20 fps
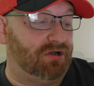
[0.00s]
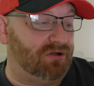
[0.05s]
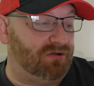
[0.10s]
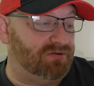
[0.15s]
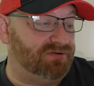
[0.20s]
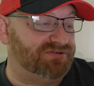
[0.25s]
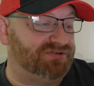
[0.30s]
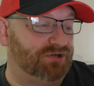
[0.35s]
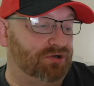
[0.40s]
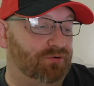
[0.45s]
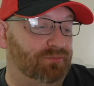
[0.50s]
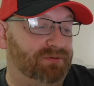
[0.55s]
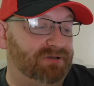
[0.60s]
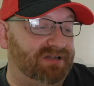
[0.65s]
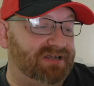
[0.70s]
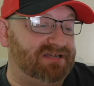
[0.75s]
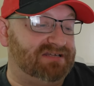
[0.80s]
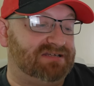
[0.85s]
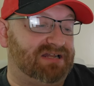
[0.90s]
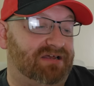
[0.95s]
Also,
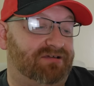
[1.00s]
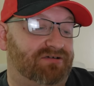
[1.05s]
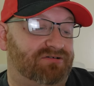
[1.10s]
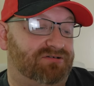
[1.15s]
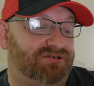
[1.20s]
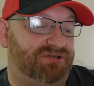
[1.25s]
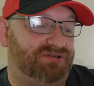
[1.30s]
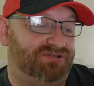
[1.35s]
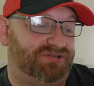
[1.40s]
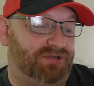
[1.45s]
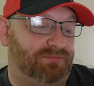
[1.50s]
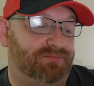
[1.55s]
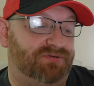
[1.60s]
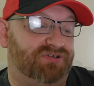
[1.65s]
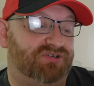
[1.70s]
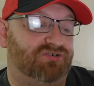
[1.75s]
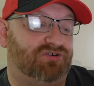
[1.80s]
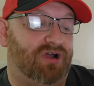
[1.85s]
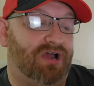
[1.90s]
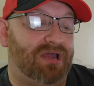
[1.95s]
please let your
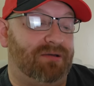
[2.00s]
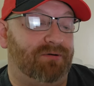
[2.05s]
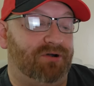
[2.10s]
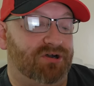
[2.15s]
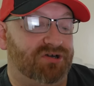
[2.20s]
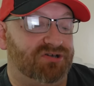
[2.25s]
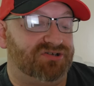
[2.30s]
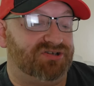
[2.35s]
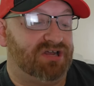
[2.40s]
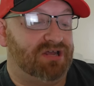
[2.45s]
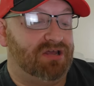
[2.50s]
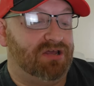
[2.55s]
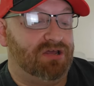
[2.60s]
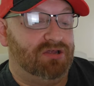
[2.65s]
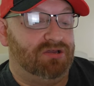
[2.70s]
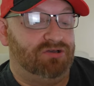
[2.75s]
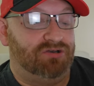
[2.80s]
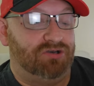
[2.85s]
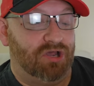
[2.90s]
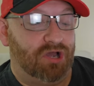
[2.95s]
subscribers
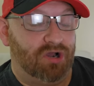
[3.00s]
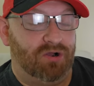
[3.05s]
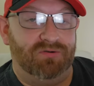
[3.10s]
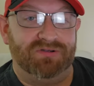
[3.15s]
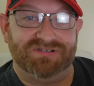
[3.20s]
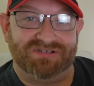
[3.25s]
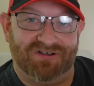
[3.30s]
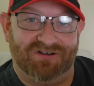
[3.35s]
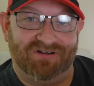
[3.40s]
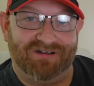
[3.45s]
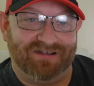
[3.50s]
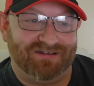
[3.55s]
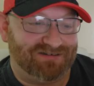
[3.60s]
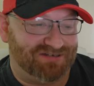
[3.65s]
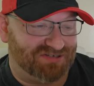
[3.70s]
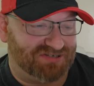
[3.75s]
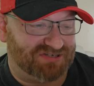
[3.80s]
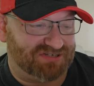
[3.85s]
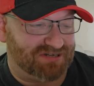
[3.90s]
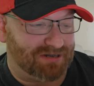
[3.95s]
know, sorry I
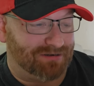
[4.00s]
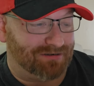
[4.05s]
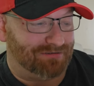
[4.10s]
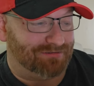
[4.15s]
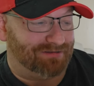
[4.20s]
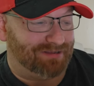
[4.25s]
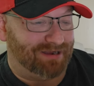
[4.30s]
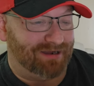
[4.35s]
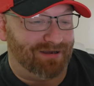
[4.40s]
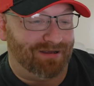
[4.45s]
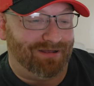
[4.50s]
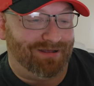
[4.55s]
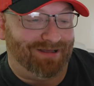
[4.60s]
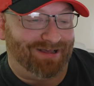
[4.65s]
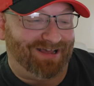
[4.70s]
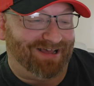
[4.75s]
just stuttered there,